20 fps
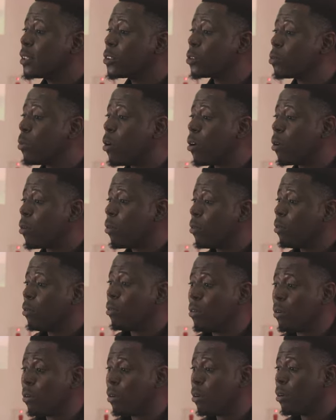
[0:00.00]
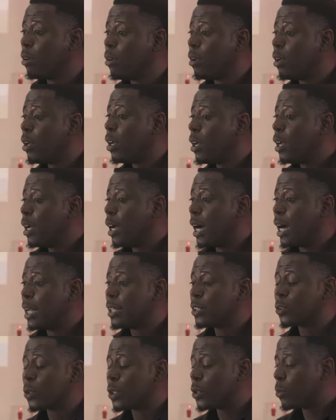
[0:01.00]
tomorrow.
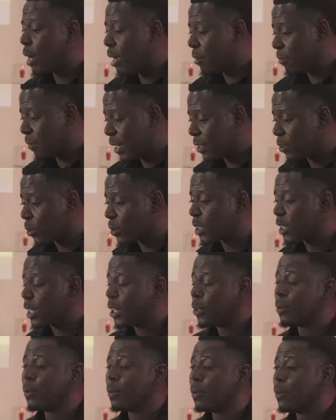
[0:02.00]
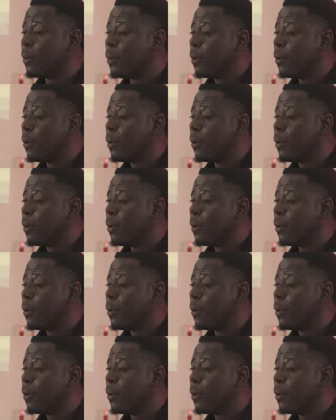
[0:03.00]
And he told the wife, Let us kneel.